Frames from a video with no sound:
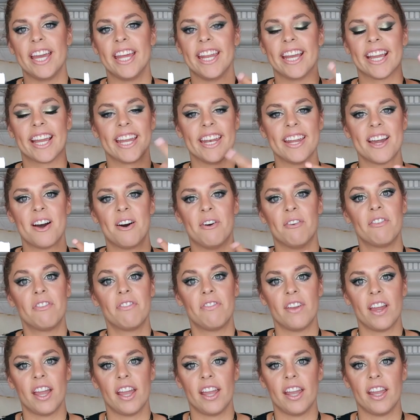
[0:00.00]
and it can help
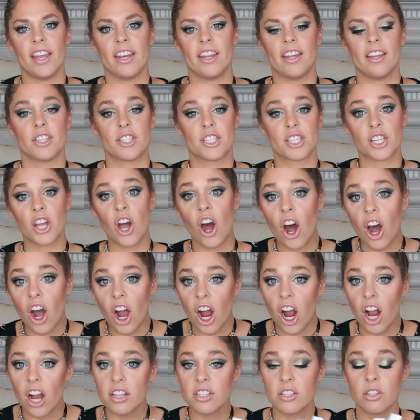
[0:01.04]
fade the
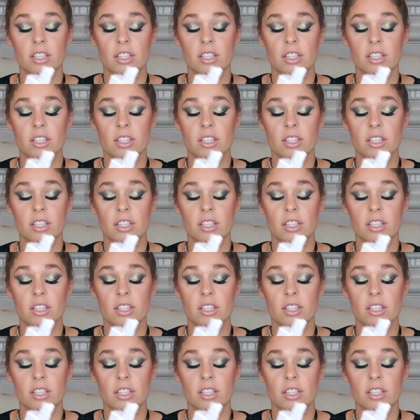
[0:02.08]
scar.